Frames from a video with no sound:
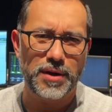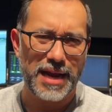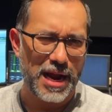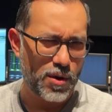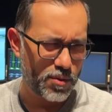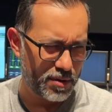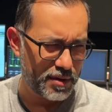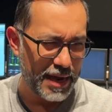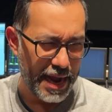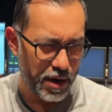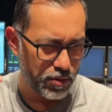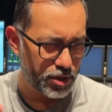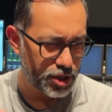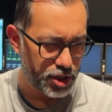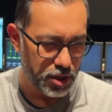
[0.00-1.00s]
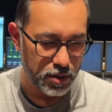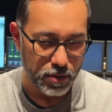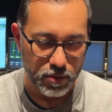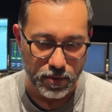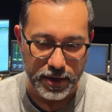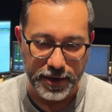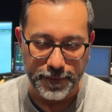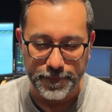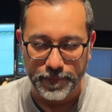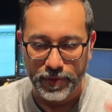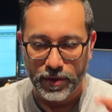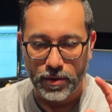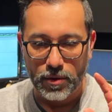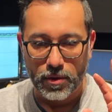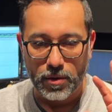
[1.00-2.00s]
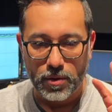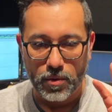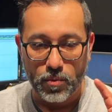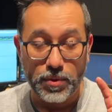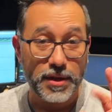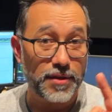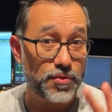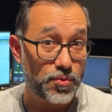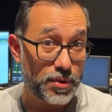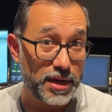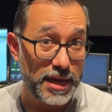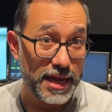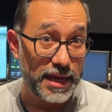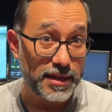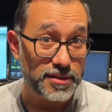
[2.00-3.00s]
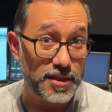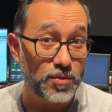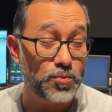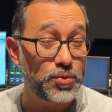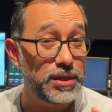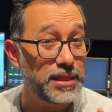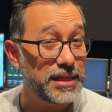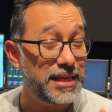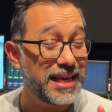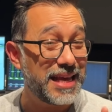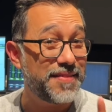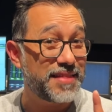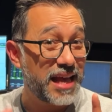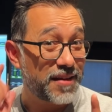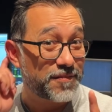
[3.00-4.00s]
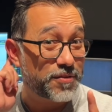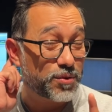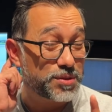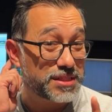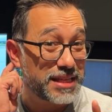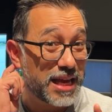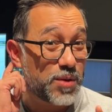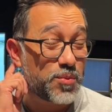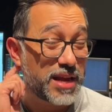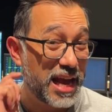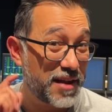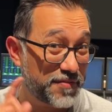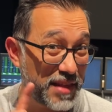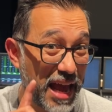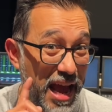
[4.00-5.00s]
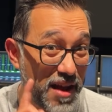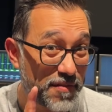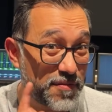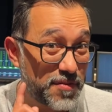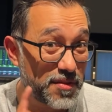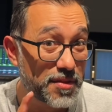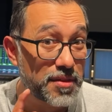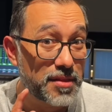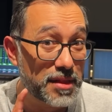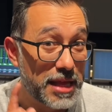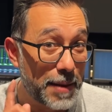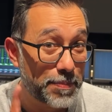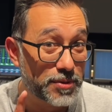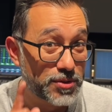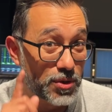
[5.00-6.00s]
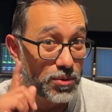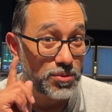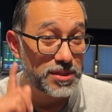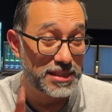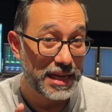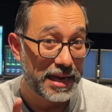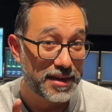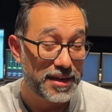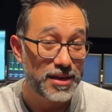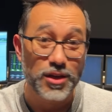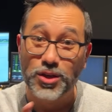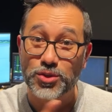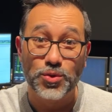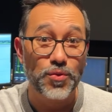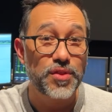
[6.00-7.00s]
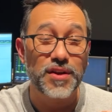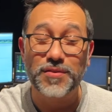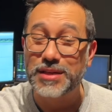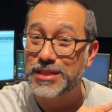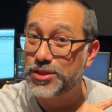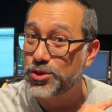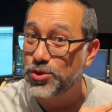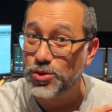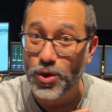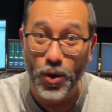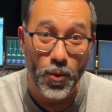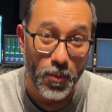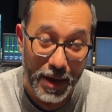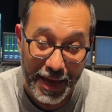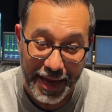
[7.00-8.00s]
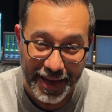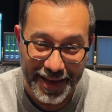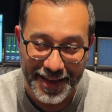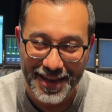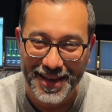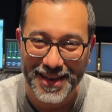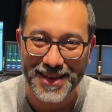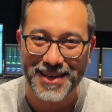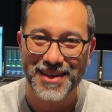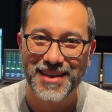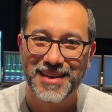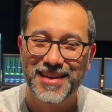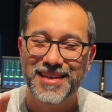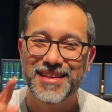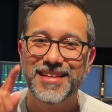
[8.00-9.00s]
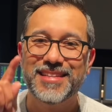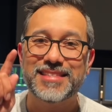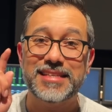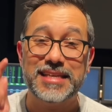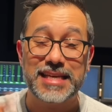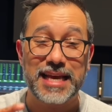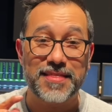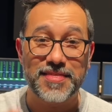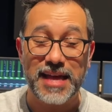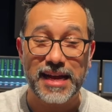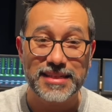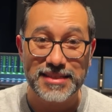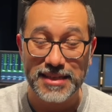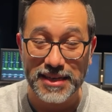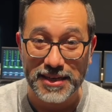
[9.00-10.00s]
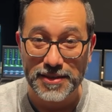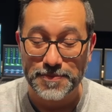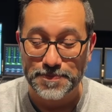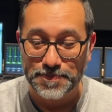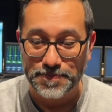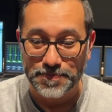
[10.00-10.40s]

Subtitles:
an hour show, right? We get 3 days. And really in that first day, we have to have the episode standing. So there is no way to get that done